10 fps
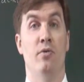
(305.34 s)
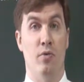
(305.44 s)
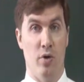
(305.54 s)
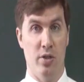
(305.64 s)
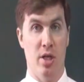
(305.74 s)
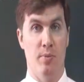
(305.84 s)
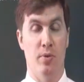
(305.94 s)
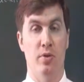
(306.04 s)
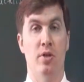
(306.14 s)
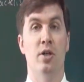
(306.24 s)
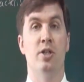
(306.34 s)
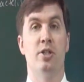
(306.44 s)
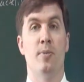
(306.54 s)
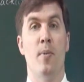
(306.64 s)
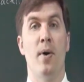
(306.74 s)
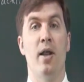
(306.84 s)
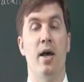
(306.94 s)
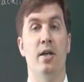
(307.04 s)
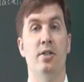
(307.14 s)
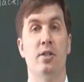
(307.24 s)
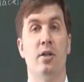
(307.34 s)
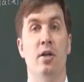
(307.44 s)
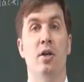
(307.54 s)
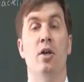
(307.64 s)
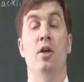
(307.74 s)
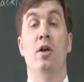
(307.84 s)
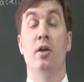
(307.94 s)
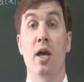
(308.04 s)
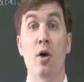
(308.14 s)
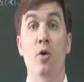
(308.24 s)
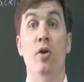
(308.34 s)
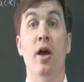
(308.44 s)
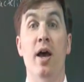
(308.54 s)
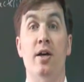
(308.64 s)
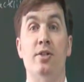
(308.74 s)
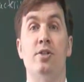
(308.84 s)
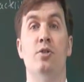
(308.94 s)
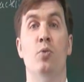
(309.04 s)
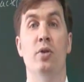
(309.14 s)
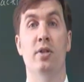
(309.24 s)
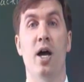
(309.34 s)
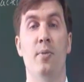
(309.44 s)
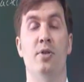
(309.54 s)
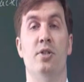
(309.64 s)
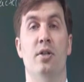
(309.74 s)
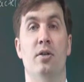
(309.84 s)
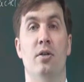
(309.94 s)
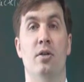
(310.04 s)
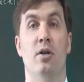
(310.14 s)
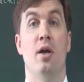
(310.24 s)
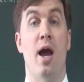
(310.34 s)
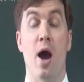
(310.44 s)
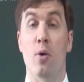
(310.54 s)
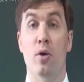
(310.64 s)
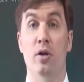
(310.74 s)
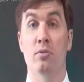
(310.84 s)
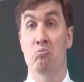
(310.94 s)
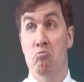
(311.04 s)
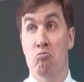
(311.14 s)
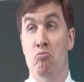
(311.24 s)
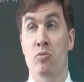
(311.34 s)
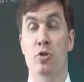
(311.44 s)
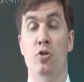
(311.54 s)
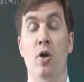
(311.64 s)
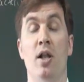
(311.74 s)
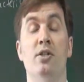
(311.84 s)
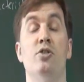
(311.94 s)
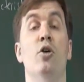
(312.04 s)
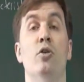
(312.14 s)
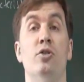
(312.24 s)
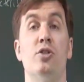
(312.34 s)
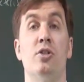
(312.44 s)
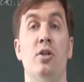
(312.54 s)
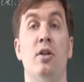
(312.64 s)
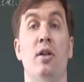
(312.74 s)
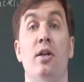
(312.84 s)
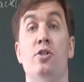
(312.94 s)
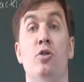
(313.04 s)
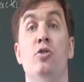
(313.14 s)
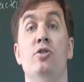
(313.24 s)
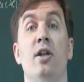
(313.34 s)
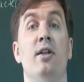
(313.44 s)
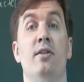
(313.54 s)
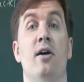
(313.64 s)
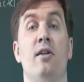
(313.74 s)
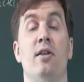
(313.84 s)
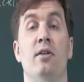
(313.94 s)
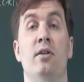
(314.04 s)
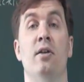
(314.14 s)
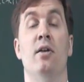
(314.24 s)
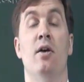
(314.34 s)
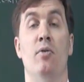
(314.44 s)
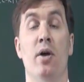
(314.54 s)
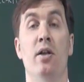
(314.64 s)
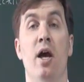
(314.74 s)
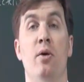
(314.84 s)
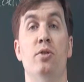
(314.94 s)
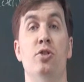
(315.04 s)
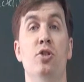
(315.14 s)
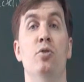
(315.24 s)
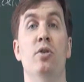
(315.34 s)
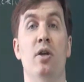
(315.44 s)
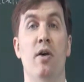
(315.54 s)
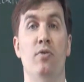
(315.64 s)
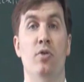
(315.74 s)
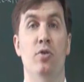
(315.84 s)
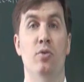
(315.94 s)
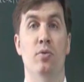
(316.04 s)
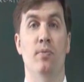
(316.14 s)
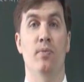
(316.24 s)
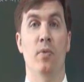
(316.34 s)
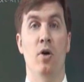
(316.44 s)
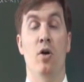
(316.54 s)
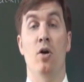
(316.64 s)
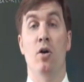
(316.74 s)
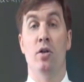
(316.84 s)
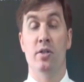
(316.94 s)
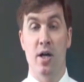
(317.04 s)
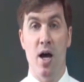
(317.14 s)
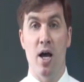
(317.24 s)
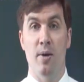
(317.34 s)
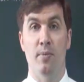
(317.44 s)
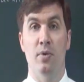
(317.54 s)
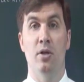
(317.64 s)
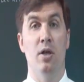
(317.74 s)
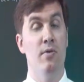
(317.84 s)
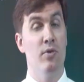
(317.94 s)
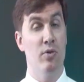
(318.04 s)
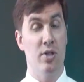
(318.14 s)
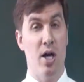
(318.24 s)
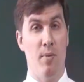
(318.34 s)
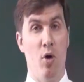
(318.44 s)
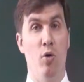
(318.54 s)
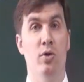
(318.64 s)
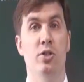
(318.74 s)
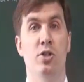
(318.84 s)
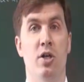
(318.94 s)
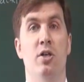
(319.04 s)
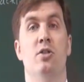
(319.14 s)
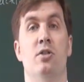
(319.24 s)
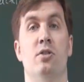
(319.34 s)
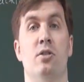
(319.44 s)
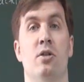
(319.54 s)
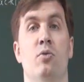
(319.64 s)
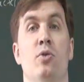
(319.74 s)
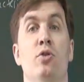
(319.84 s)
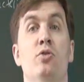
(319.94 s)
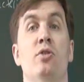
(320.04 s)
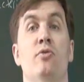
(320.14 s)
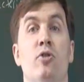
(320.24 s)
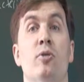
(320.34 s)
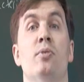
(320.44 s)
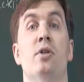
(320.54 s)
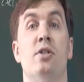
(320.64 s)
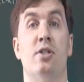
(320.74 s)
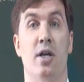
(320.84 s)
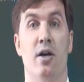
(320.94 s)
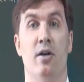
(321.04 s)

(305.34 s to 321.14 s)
For example, someone might ask, ¿Qué hora es? What time is it? Ahora son las dos de la tarde. Right now it's 2 in the afternoon. Time, even though time always changes, we use the verb ser.